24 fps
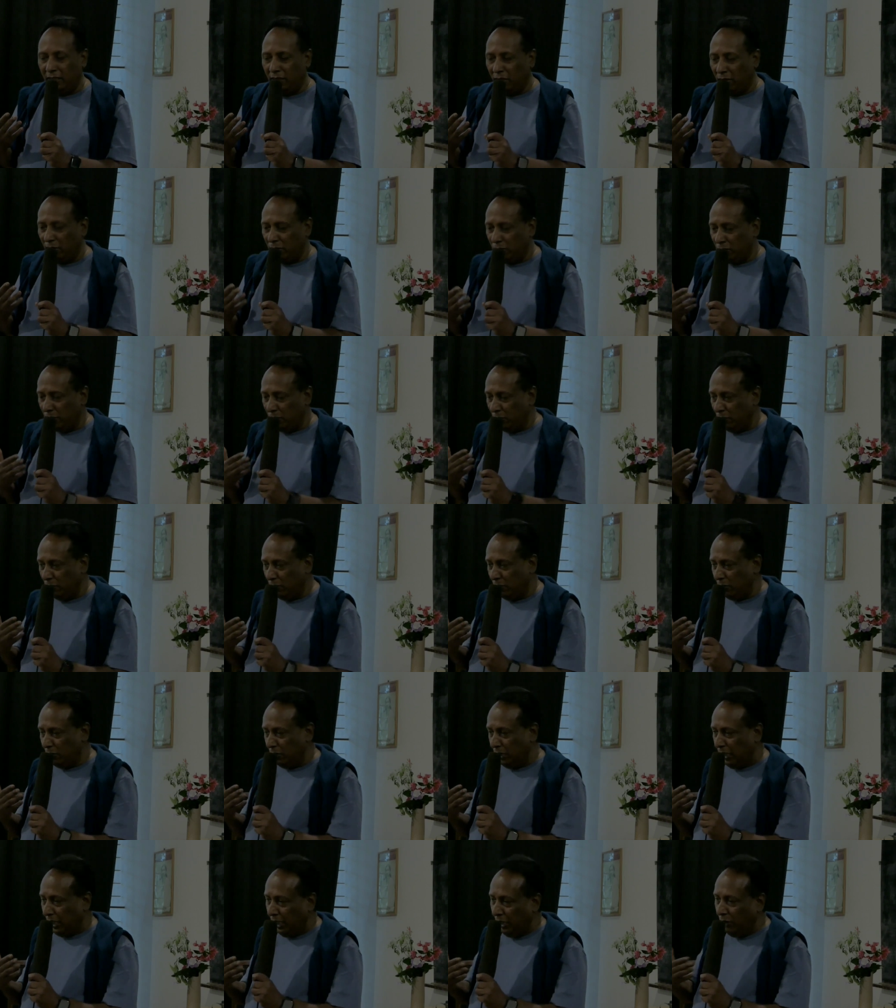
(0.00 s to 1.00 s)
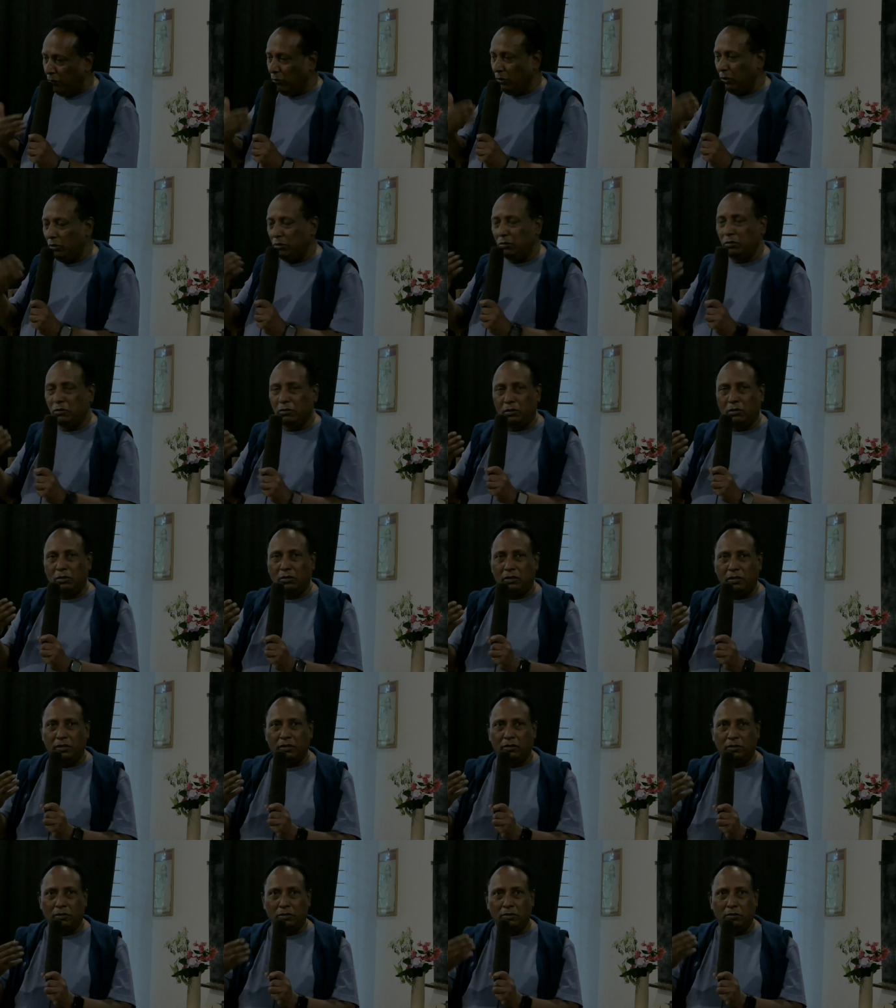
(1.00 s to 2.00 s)
also anyone
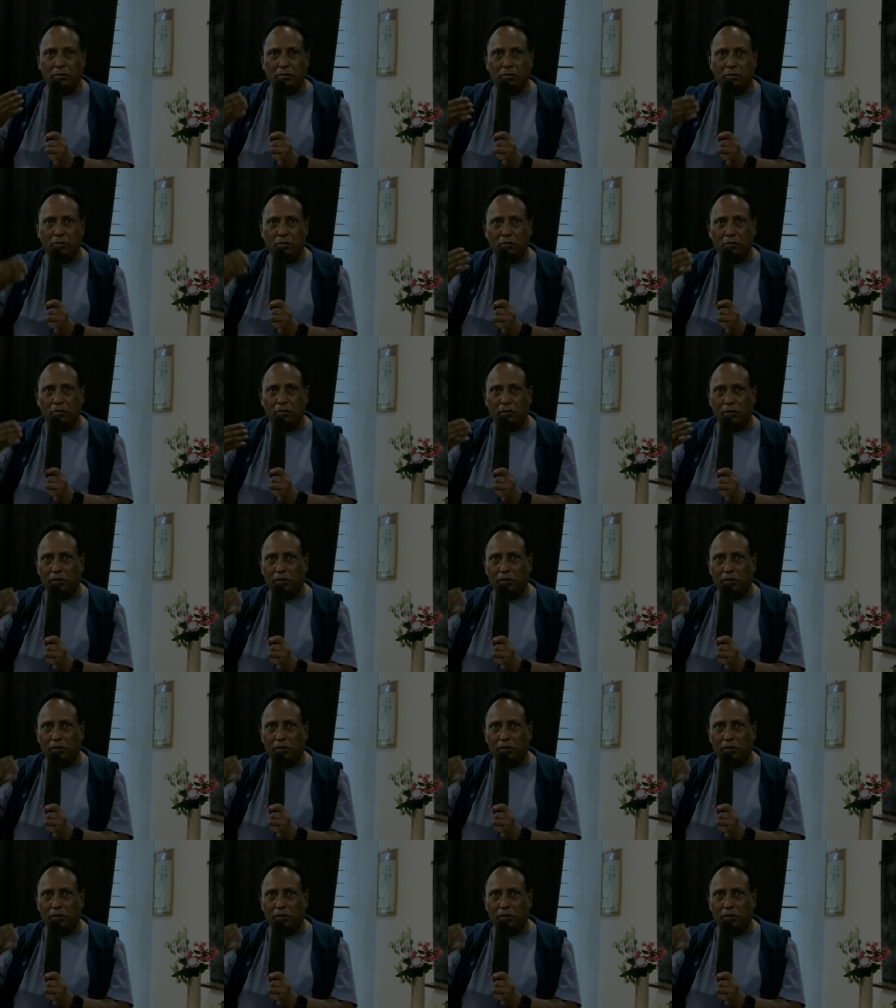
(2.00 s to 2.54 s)
who